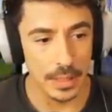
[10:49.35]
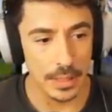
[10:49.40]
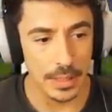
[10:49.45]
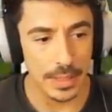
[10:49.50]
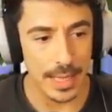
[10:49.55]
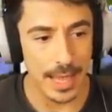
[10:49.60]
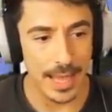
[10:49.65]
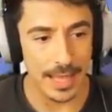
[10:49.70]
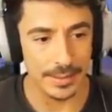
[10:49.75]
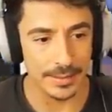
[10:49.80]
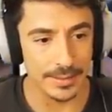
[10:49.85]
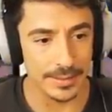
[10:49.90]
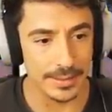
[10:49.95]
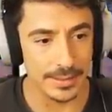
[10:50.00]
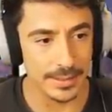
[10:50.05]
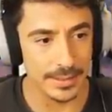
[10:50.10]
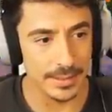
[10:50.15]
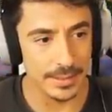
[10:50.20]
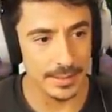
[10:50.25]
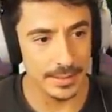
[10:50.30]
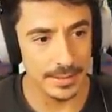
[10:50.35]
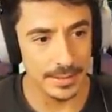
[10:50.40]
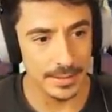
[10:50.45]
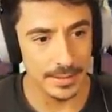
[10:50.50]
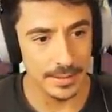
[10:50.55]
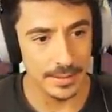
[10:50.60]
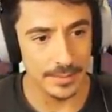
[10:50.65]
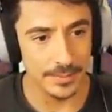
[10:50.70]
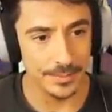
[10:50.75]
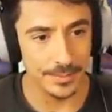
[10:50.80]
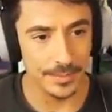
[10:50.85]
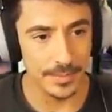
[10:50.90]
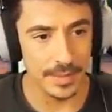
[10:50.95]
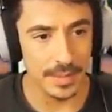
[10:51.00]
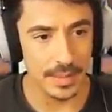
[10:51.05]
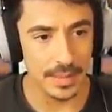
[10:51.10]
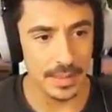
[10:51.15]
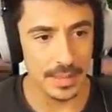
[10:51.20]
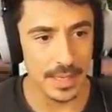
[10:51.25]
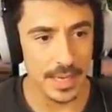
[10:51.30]
Yes.
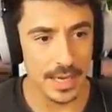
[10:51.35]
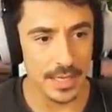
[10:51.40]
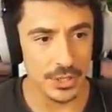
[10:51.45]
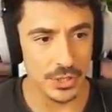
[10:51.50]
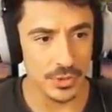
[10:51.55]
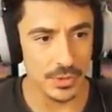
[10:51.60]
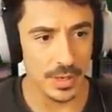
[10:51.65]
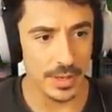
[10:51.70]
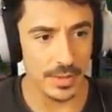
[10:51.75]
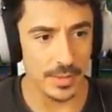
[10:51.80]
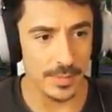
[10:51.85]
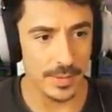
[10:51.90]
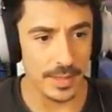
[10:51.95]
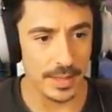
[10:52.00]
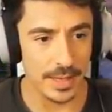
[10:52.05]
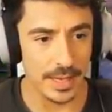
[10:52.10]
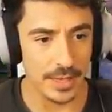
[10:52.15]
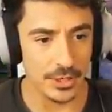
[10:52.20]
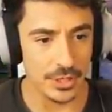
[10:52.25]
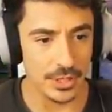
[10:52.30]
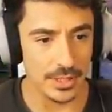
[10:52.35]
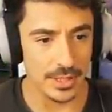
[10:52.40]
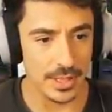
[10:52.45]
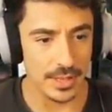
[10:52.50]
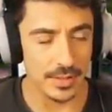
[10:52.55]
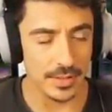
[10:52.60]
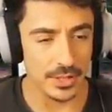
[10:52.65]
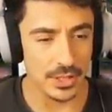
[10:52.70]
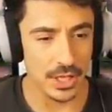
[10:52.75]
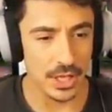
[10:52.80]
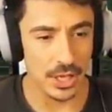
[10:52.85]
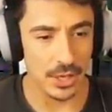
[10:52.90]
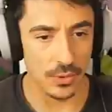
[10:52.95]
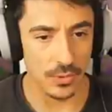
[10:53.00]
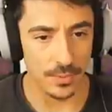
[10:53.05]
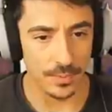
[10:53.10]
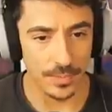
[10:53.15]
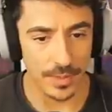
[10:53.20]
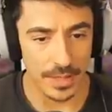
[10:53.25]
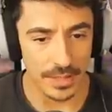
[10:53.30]
Yeah, I do like the pink hedges there. That's
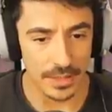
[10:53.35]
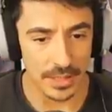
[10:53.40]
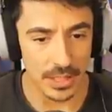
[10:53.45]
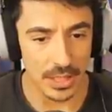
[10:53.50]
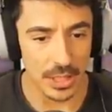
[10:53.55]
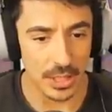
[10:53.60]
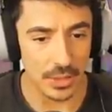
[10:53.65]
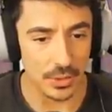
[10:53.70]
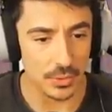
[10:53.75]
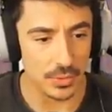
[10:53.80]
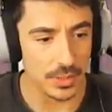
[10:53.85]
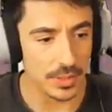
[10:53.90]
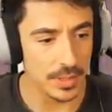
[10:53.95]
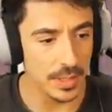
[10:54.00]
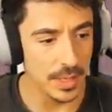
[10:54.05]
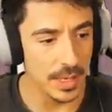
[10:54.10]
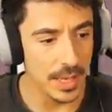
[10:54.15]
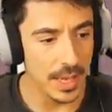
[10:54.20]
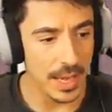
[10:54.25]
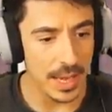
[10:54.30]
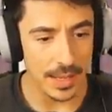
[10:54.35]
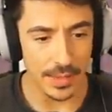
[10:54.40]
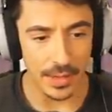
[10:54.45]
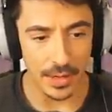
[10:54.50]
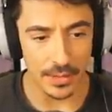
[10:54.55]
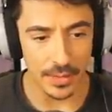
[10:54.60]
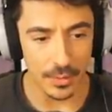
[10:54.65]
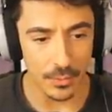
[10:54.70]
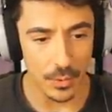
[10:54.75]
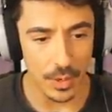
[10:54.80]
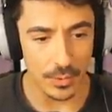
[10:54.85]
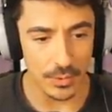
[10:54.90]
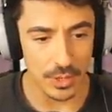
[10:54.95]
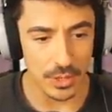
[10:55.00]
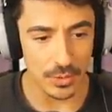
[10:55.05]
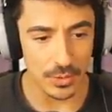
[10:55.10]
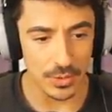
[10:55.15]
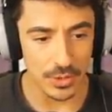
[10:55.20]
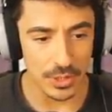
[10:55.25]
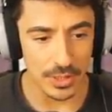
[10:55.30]
cute. That's cute. And then I think what I'll
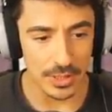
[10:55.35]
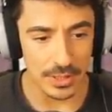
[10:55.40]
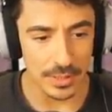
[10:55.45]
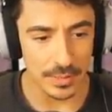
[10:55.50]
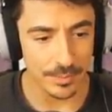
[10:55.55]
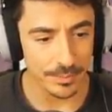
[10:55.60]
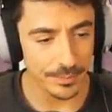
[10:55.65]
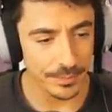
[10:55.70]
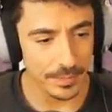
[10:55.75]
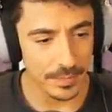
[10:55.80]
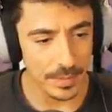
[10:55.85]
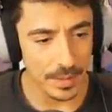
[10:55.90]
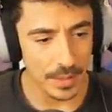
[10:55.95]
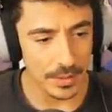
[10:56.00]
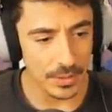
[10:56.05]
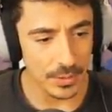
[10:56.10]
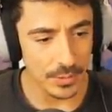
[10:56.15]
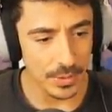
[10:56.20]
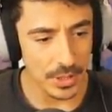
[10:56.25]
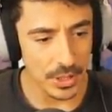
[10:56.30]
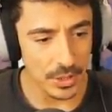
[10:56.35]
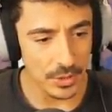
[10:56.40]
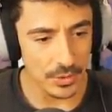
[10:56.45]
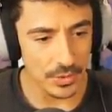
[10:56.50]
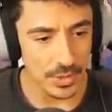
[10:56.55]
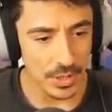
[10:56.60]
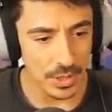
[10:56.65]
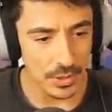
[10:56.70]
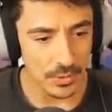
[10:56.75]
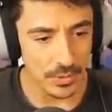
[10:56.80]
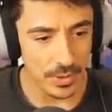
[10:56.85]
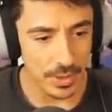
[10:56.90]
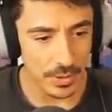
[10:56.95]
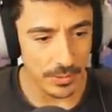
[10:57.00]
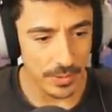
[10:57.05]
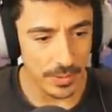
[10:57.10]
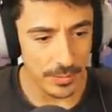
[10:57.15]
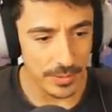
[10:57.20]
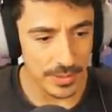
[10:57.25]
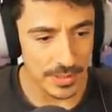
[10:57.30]
do is just... Mm, I don't want to use you, though.
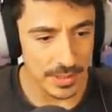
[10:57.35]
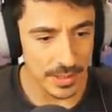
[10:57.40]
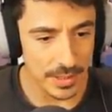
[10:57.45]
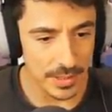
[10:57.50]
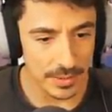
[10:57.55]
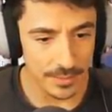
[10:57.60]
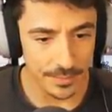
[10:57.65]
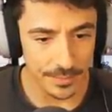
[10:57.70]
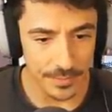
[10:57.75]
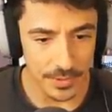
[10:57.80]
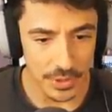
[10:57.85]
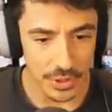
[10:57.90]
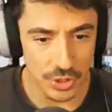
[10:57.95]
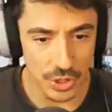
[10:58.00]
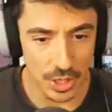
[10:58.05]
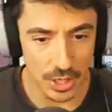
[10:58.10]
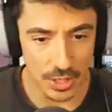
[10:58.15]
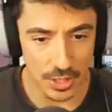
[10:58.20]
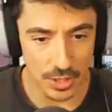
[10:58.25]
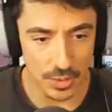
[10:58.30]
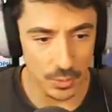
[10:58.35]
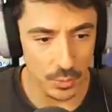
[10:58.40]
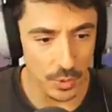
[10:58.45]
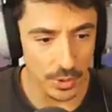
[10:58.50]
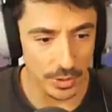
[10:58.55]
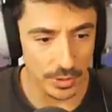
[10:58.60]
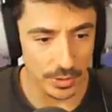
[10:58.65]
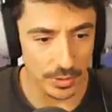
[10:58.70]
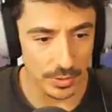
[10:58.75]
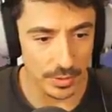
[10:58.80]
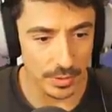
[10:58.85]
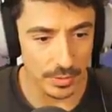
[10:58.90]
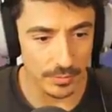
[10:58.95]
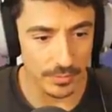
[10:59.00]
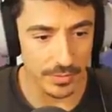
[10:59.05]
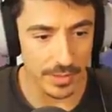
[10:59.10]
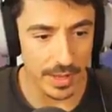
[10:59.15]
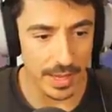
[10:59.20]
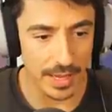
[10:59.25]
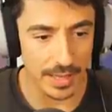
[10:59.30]
There was a darker one of
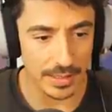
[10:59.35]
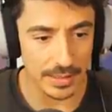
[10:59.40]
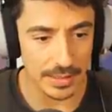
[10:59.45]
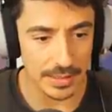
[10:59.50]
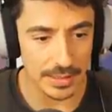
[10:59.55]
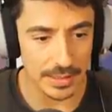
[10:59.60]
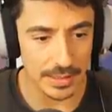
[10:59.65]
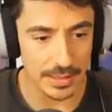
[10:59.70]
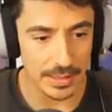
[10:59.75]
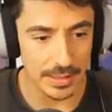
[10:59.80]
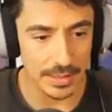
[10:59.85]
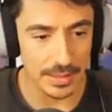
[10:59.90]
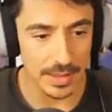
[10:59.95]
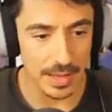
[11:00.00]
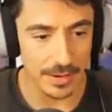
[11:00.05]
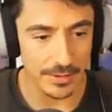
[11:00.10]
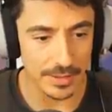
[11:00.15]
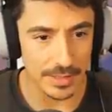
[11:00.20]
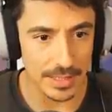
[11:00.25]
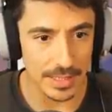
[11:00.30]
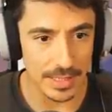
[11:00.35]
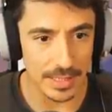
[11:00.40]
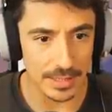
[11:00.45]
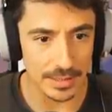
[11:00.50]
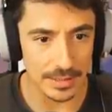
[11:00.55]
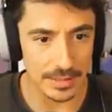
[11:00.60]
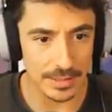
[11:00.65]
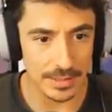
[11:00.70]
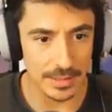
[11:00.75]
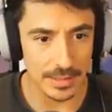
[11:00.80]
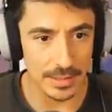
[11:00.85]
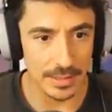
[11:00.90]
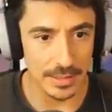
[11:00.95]
that. There it is.